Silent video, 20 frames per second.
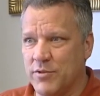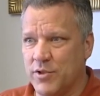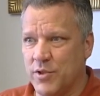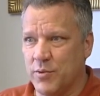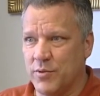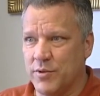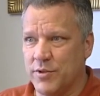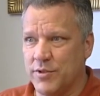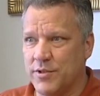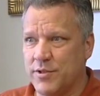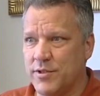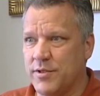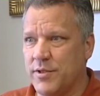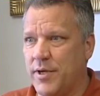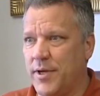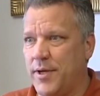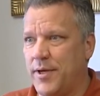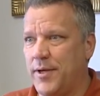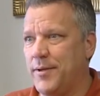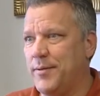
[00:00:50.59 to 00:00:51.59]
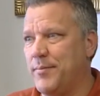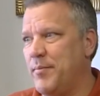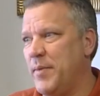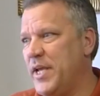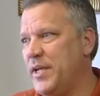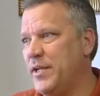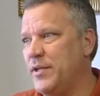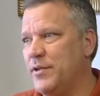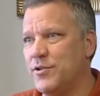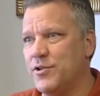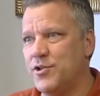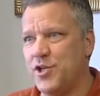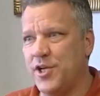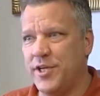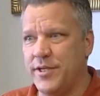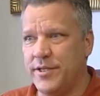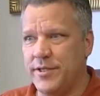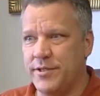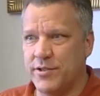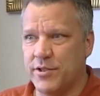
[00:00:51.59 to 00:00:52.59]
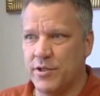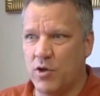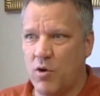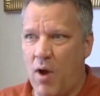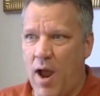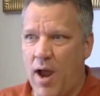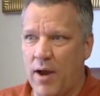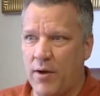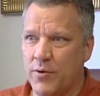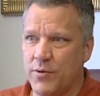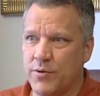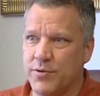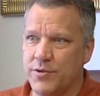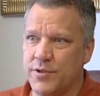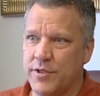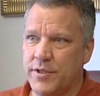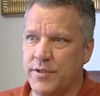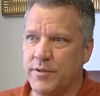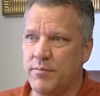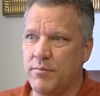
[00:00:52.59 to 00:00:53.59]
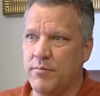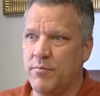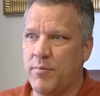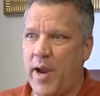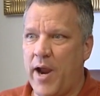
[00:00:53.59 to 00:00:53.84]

There was meat and cheese and crackers and